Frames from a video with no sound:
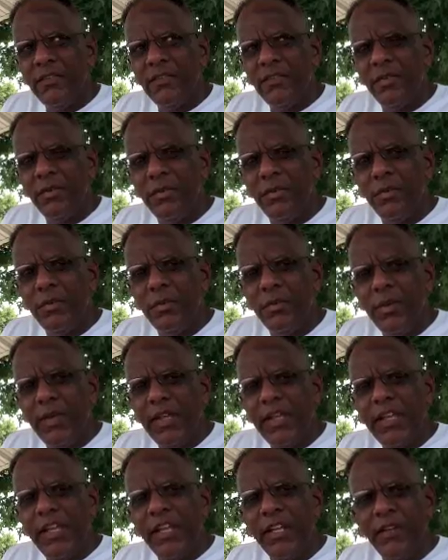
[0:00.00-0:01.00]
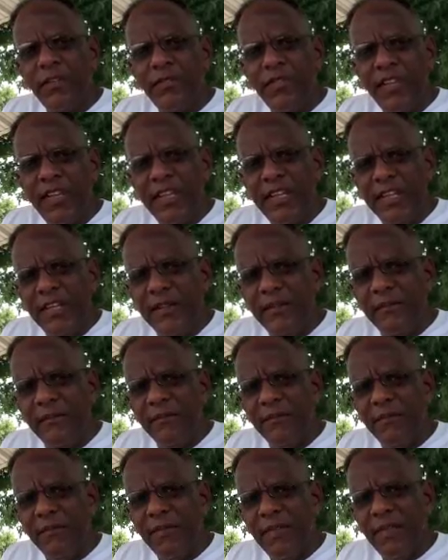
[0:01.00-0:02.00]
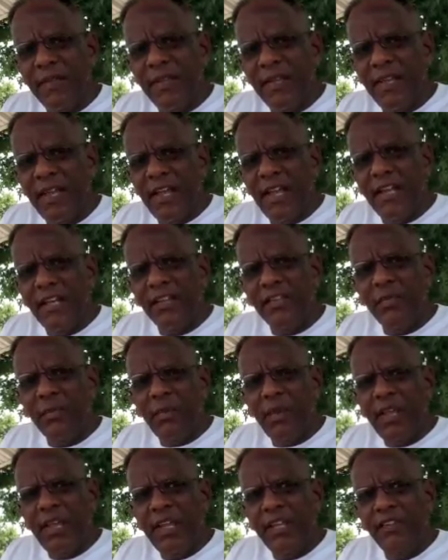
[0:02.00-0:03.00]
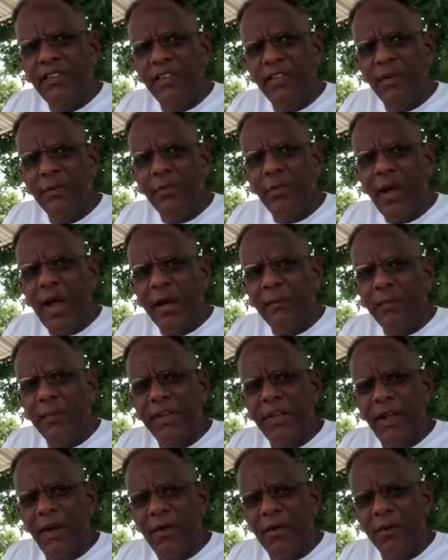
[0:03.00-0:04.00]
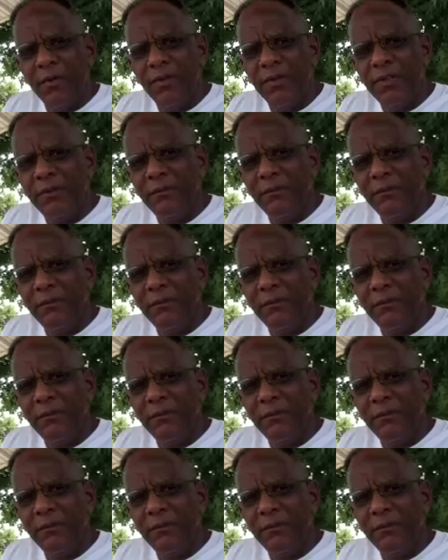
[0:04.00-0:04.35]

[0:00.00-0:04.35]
to intervene and explain to the property owner